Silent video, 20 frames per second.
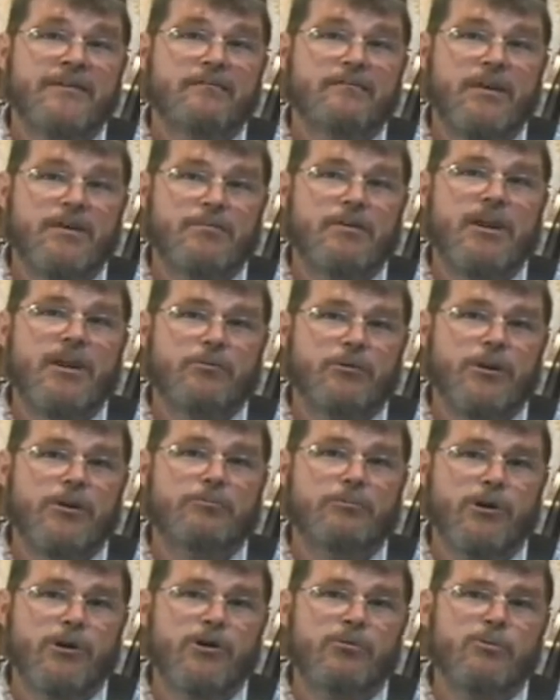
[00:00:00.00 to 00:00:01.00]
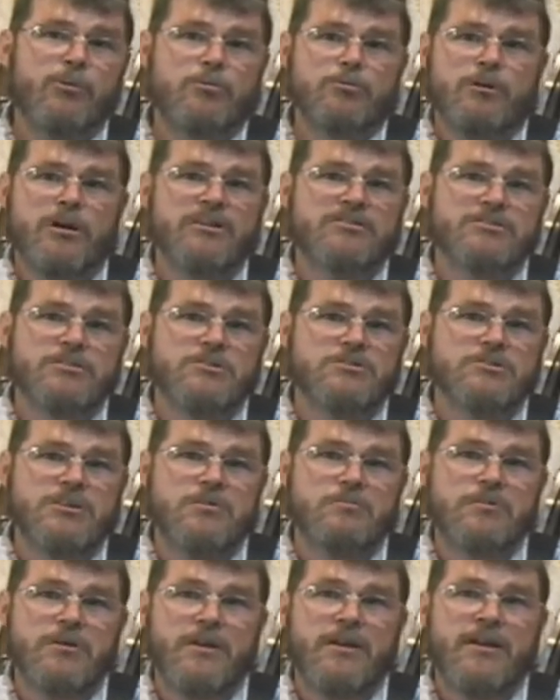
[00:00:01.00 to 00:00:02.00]
maybe that would erode with rust or
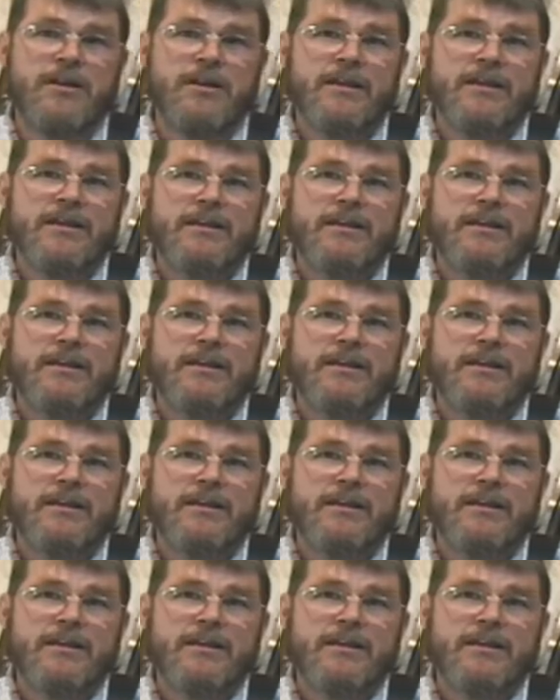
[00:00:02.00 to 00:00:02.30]
something,